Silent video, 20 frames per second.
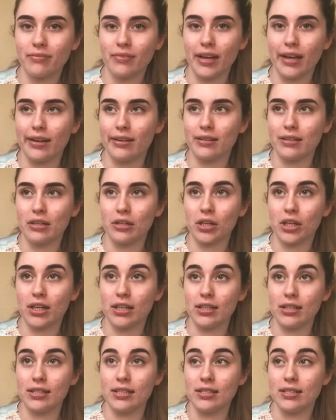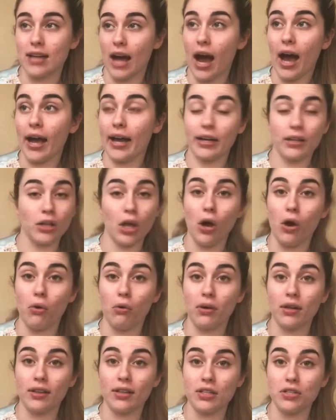And you're gonna die
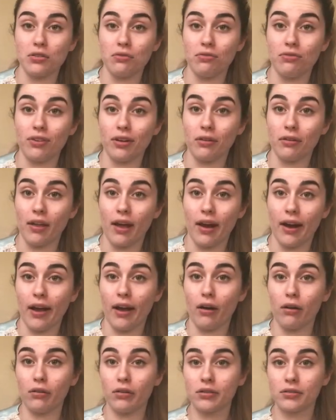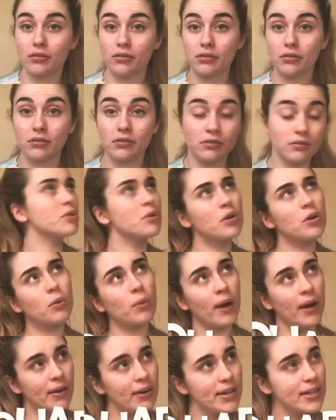alone unless you figure that out. So
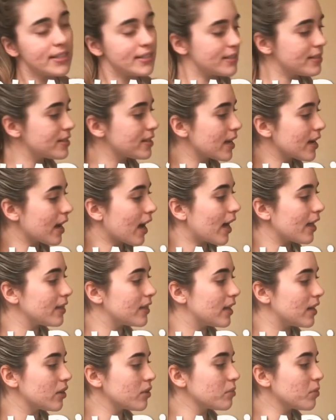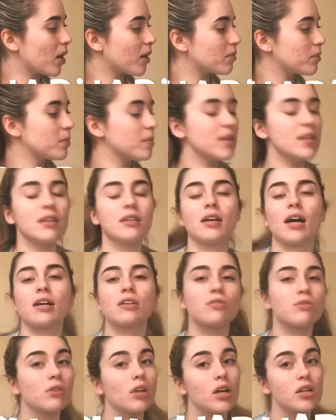Aquarius is like, they're probably the
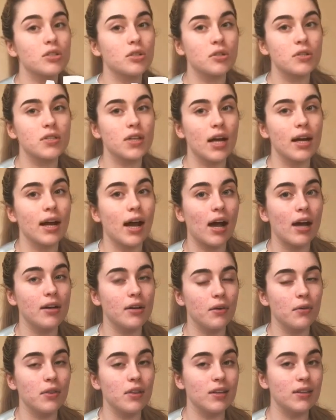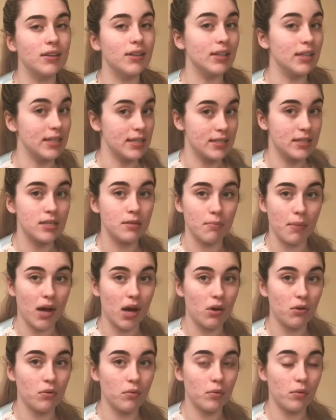astrological sign I know the least
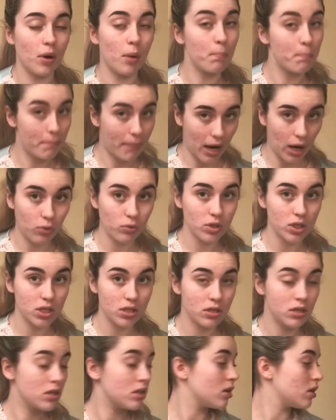amount about.